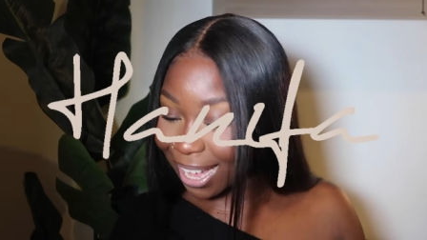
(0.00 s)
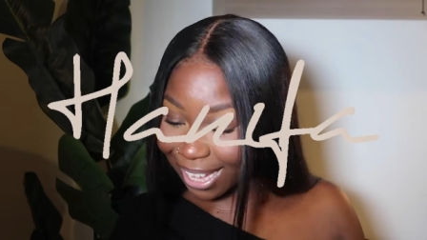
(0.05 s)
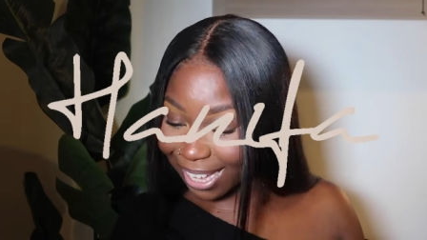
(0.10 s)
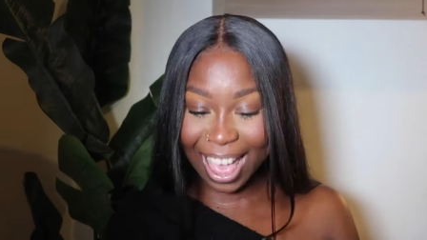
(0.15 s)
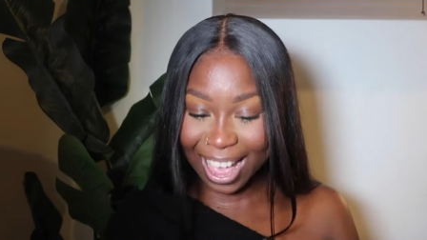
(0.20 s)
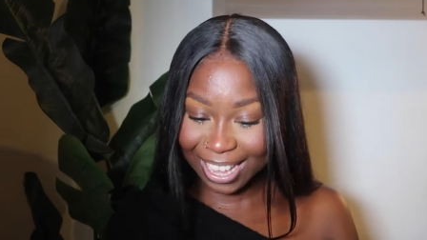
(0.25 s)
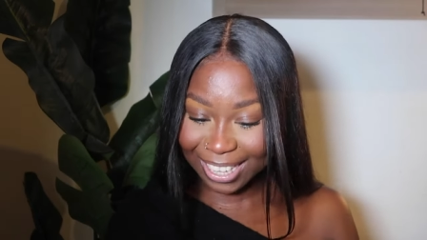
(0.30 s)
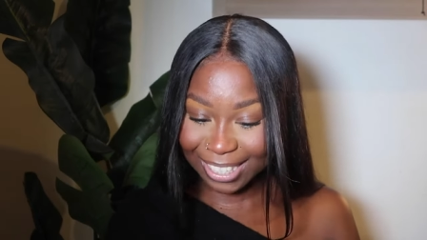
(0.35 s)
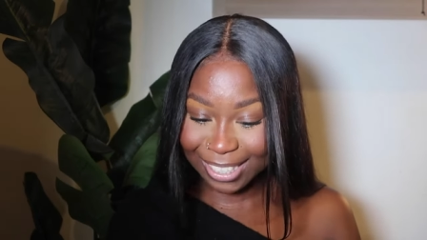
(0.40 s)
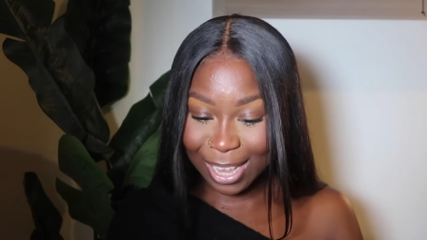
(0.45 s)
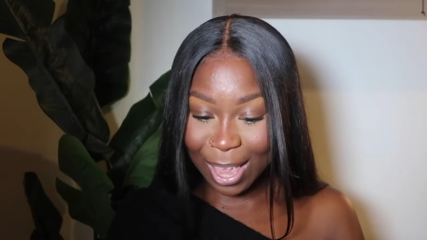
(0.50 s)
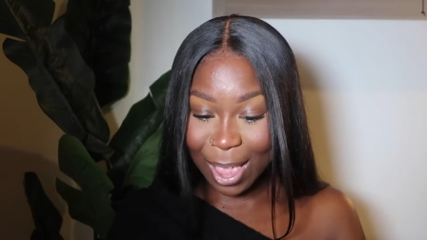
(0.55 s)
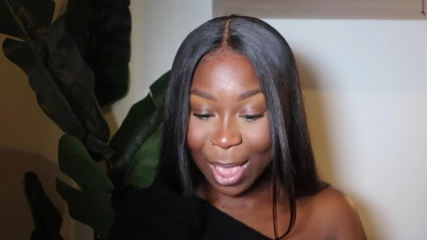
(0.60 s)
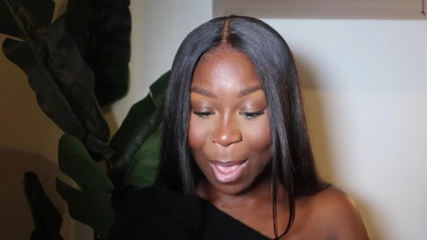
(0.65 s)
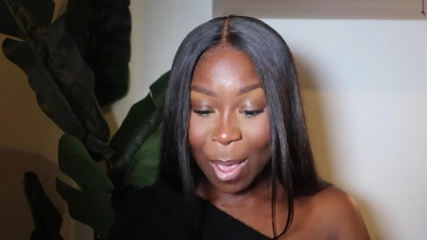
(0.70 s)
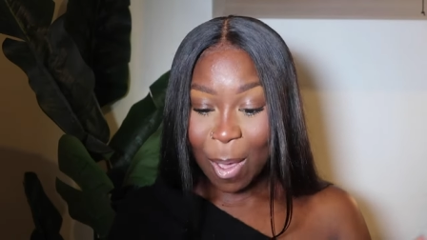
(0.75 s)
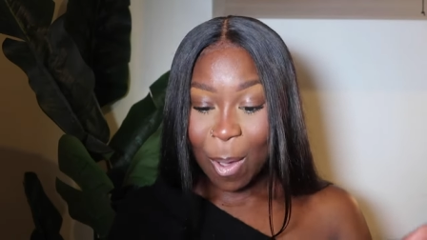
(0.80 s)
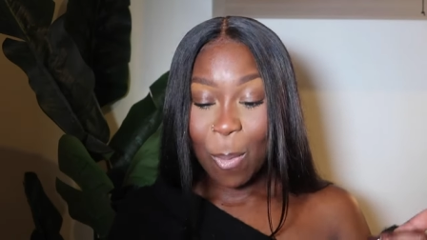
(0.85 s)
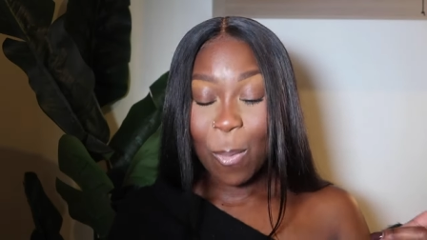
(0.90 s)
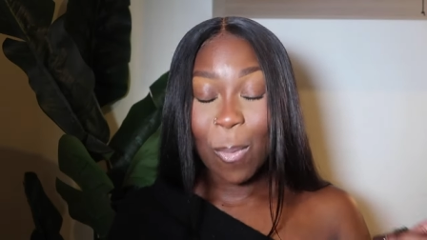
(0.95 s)
Guys,
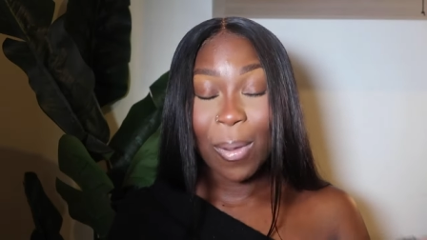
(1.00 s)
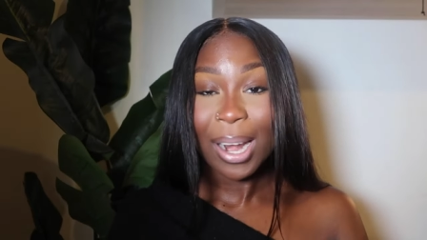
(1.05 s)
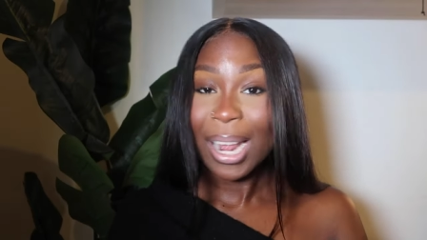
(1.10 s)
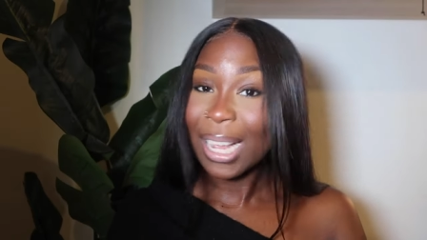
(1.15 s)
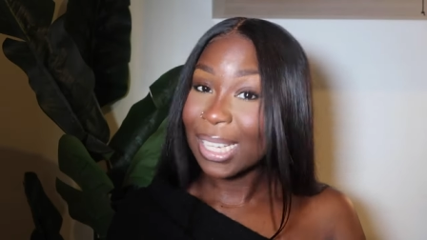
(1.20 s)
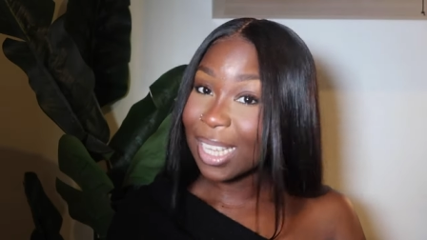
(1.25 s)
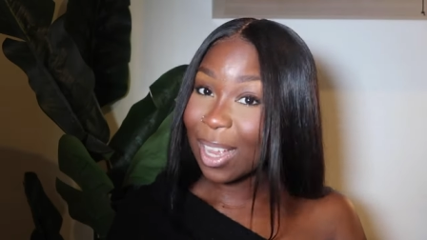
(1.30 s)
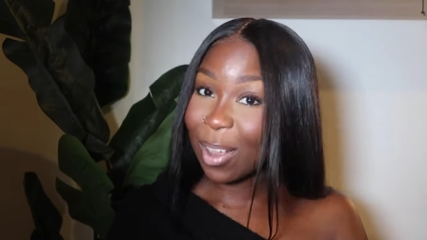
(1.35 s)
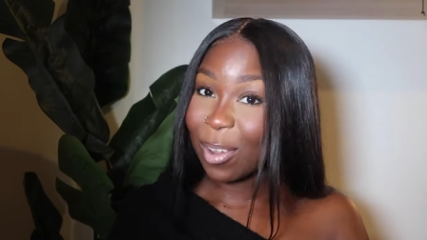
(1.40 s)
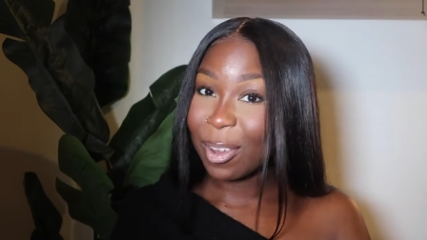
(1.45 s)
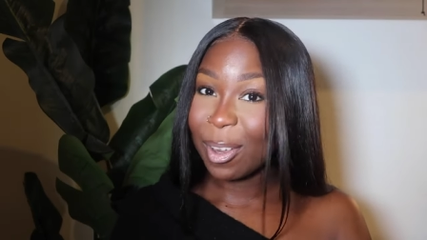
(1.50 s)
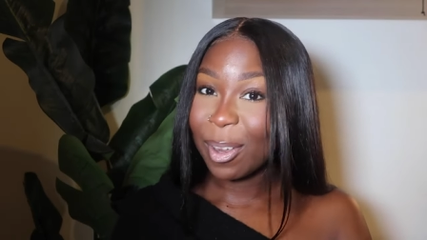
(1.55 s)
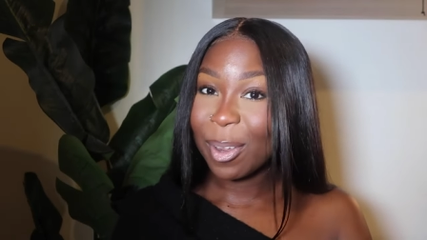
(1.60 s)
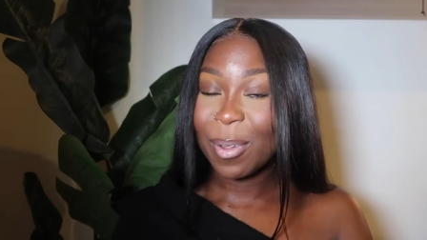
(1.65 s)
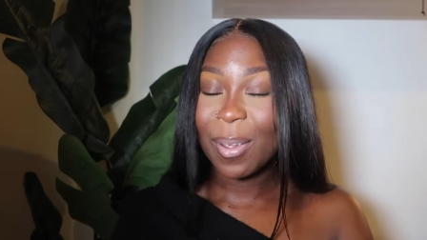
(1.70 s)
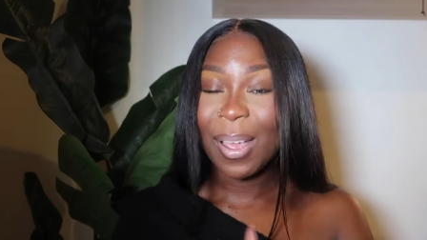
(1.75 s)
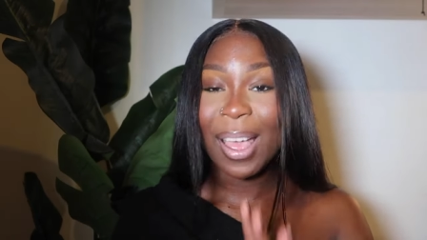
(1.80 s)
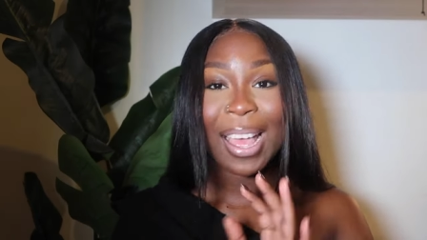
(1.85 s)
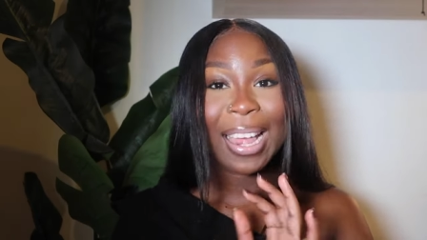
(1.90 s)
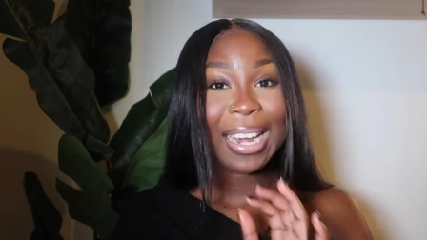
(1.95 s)
when I tell
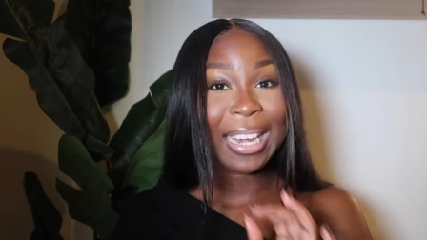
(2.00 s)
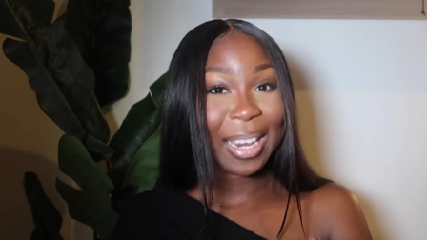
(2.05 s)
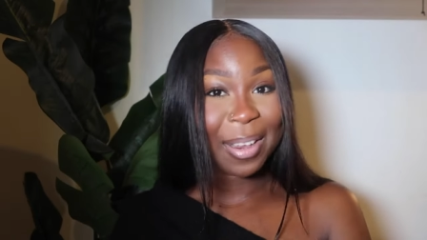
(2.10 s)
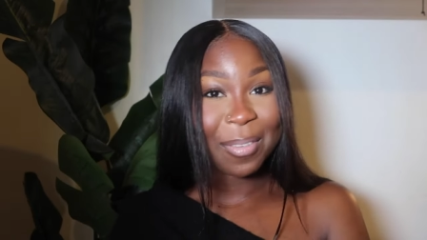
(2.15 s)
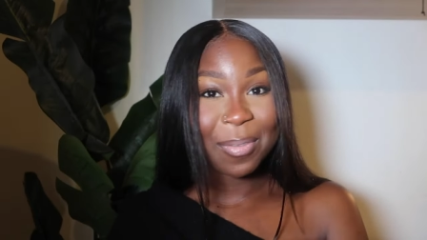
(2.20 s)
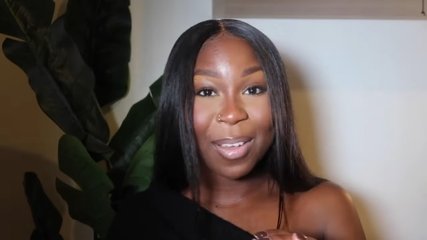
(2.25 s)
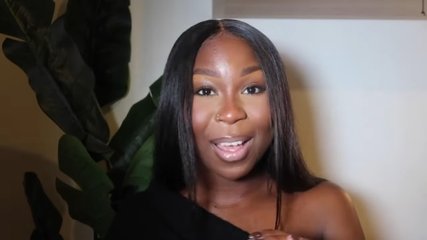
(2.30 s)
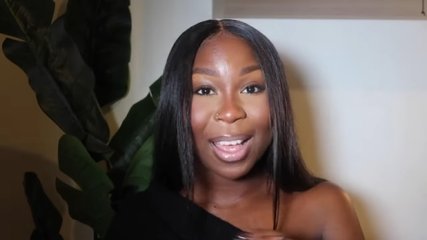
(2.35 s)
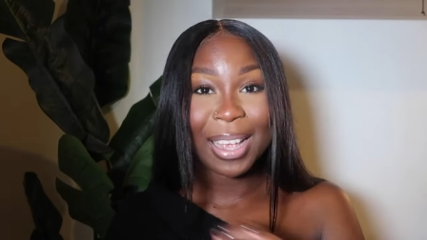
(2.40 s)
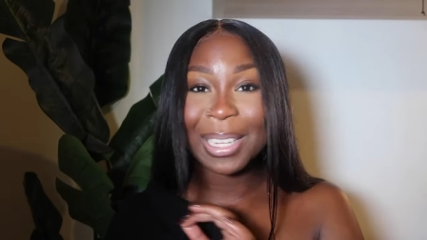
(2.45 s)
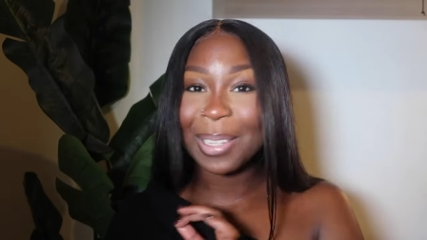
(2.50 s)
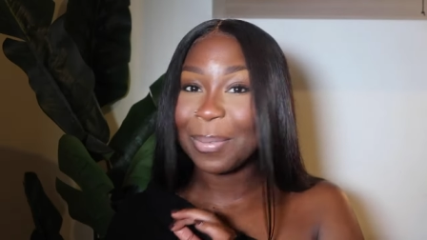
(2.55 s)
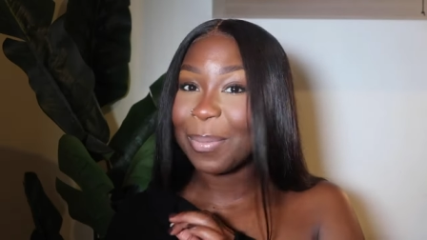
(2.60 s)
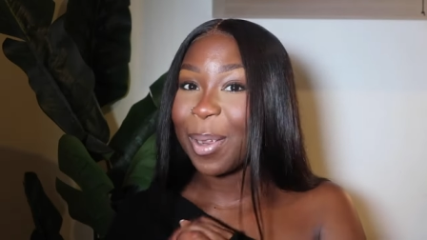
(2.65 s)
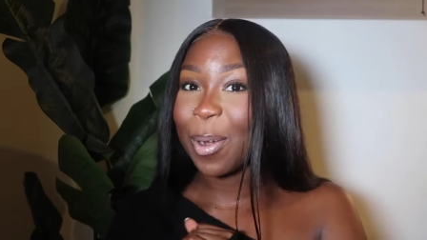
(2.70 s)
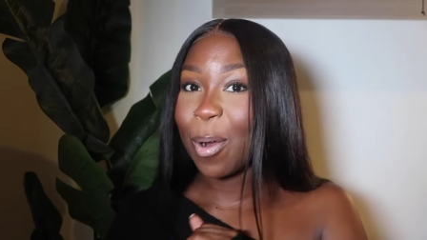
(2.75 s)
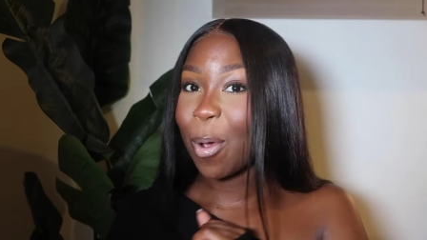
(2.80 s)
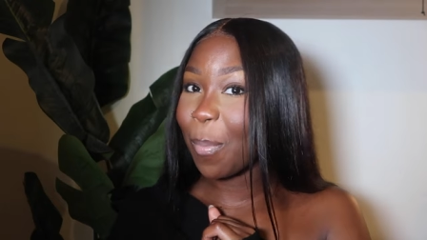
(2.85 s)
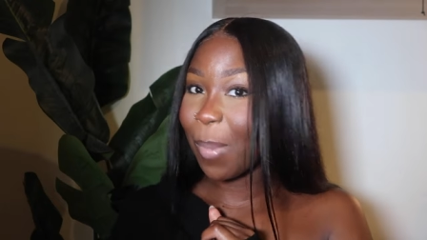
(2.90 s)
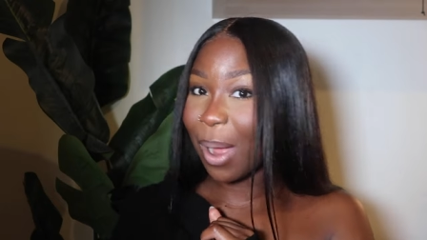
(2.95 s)
you, Hanifa has
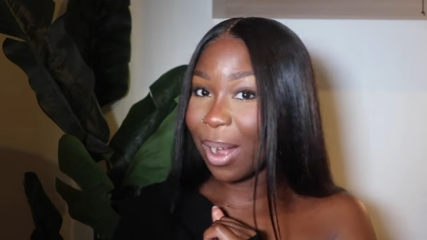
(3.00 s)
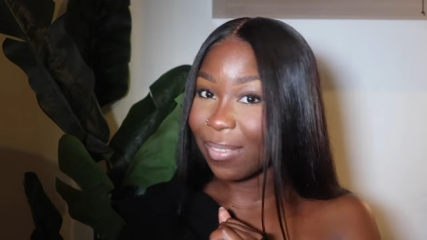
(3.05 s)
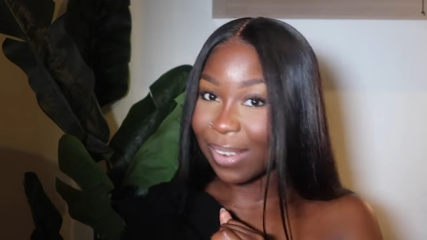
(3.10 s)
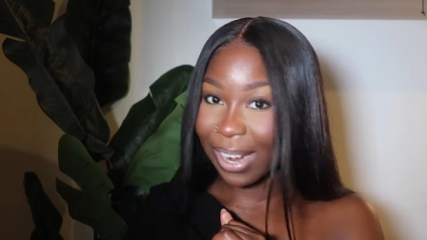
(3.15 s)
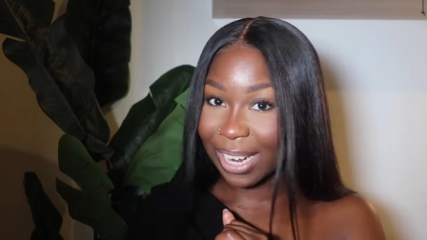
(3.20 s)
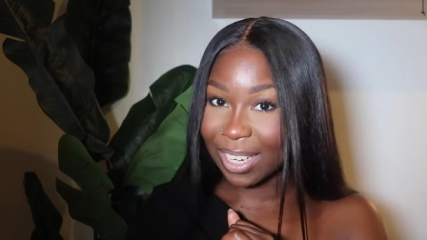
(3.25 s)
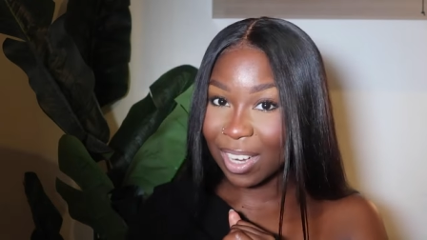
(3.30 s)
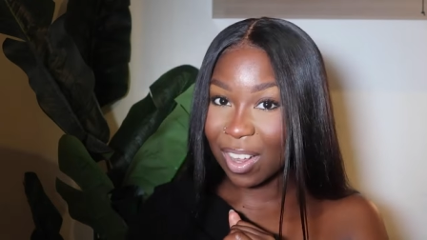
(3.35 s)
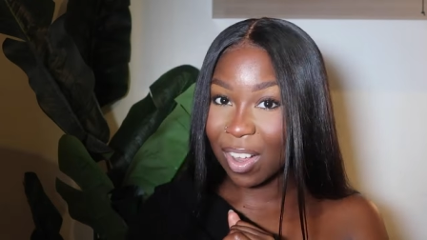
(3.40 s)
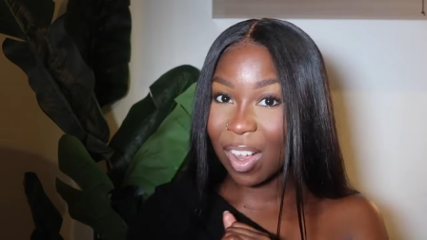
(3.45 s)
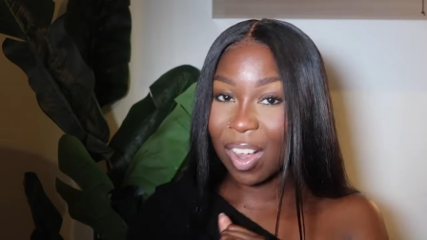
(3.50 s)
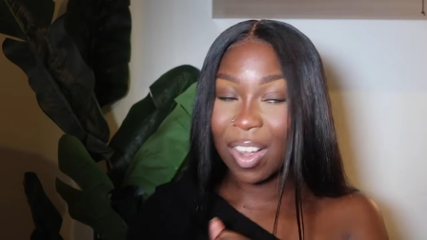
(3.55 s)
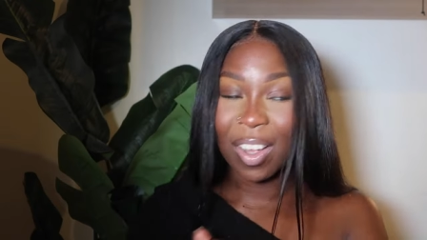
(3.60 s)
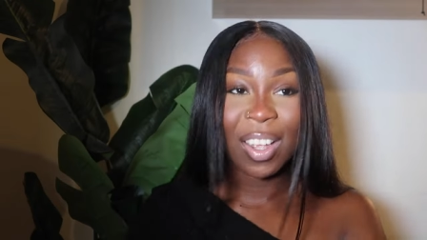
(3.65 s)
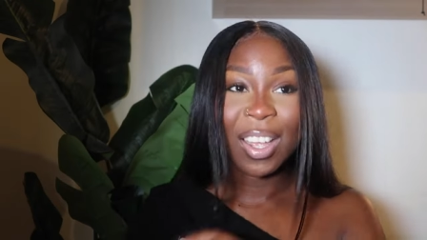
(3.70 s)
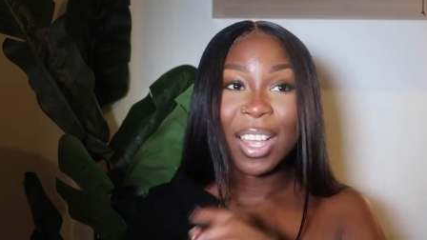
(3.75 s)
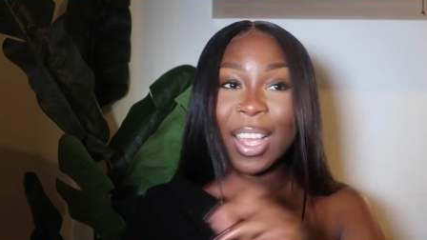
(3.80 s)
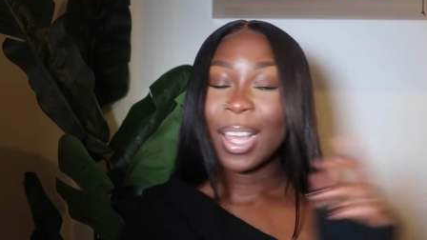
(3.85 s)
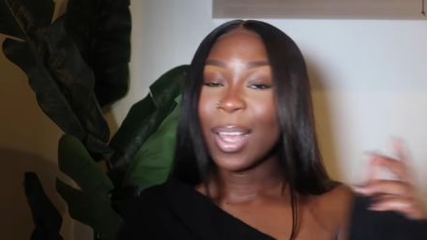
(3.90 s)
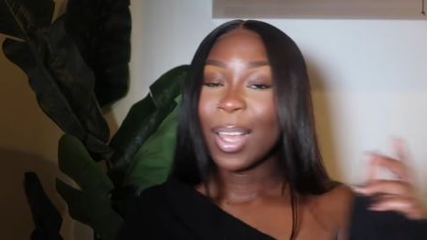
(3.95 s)
been on my radar